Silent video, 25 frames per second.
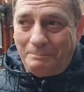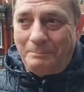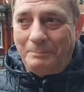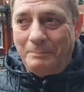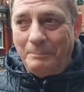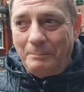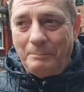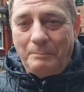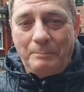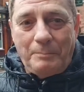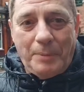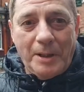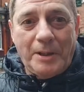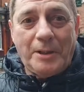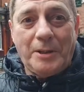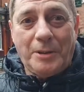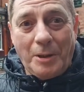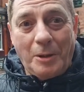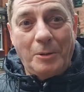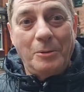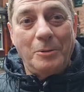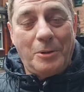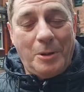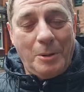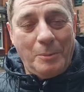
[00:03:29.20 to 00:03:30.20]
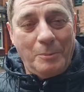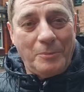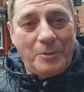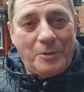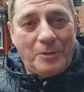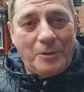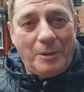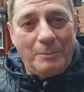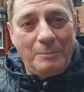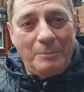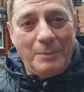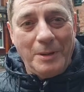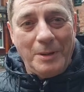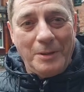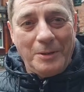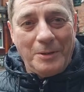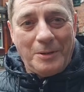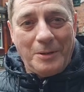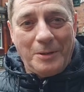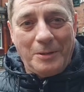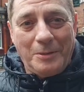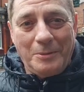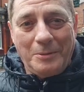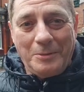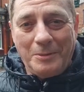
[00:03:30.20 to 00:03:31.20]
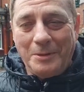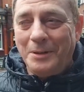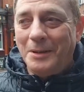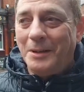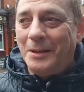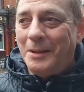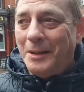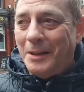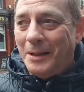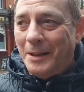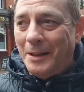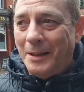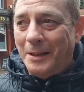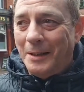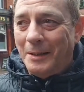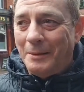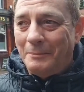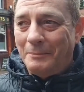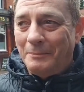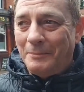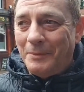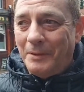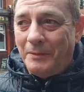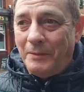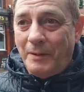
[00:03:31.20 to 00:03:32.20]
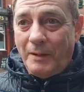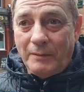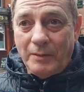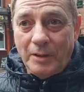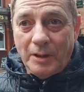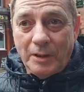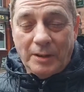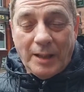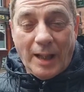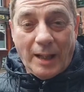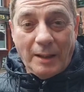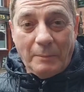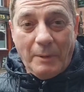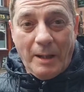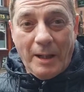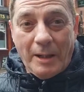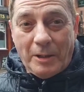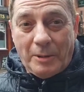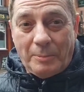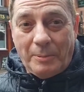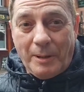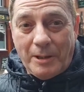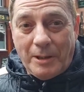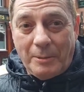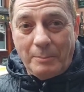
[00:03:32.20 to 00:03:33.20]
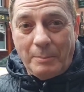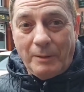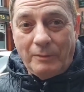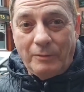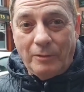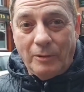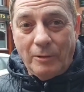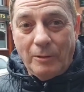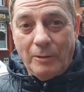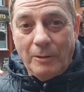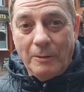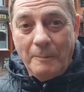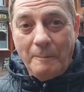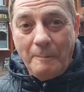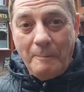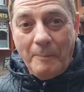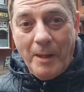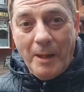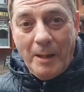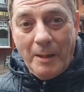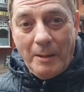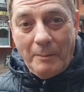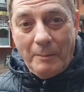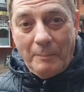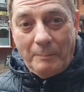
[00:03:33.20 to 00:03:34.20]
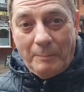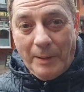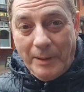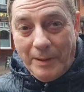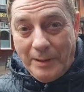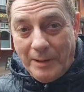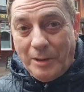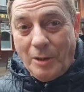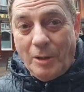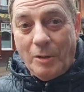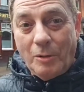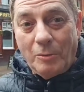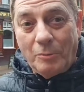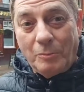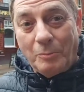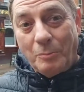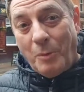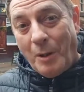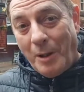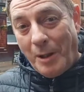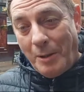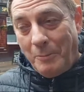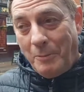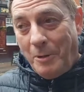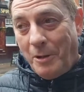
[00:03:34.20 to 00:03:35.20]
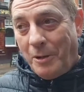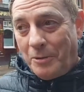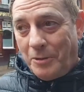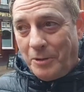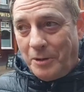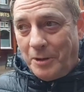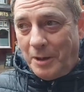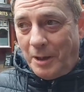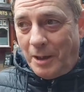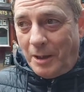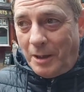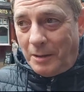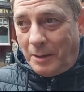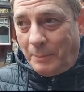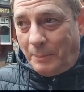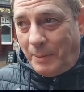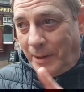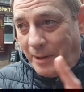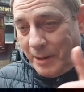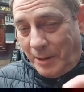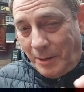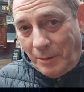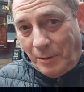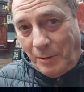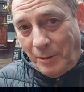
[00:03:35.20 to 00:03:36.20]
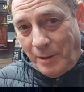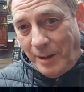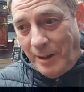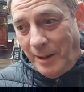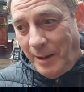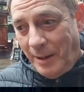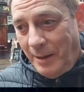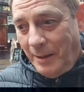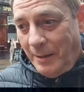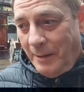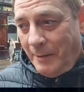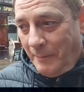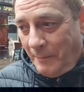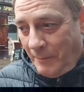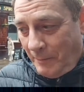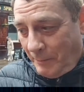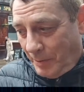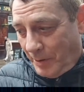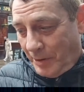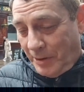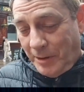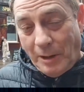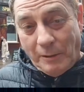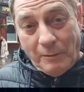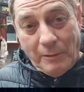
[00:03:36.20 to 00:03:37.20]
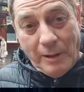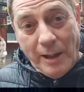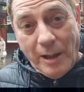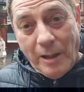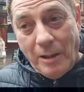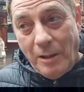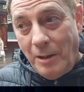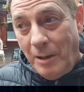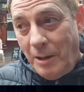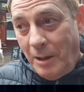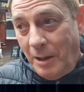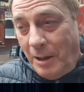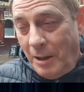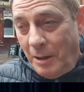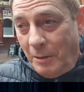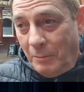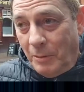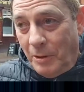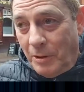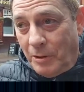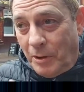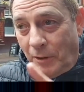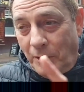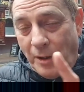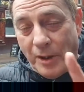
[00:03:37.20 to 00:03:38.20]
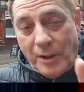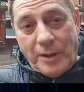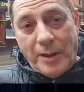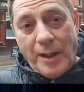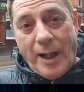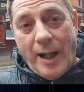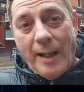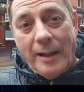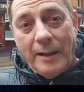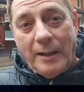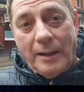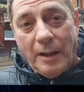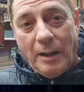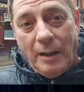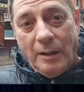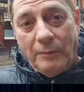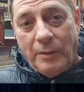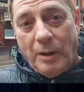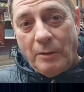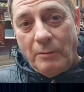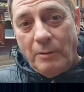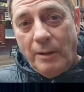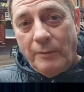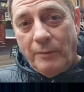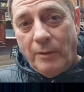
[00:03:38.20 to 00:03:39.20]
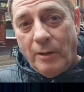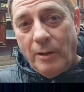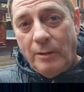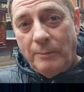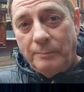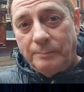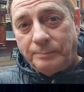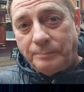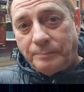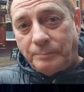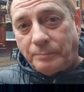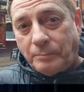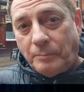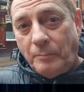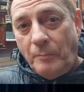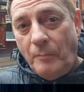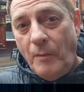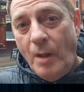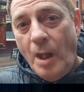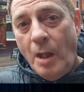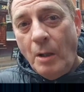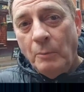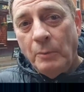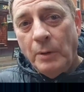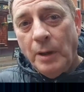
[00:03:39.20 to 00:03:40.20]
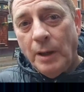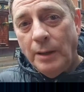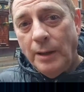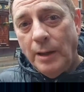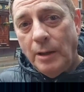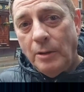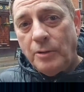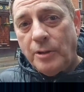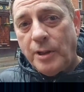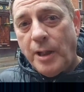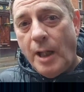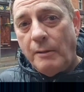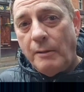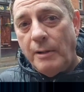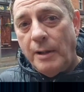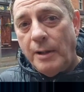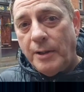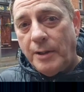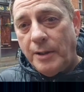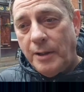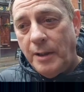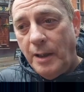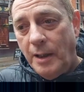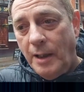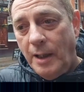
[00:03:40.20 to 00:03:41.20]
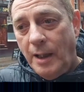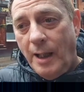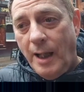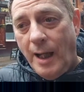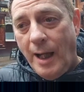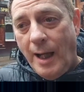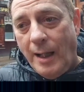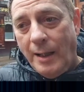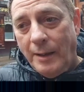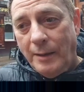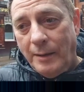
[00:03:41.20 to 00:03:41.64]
Pistone comes from. So if you've ever heard that expression before, Pistone, what it was, the Pistoria was on the side of the river with a little terrace, and it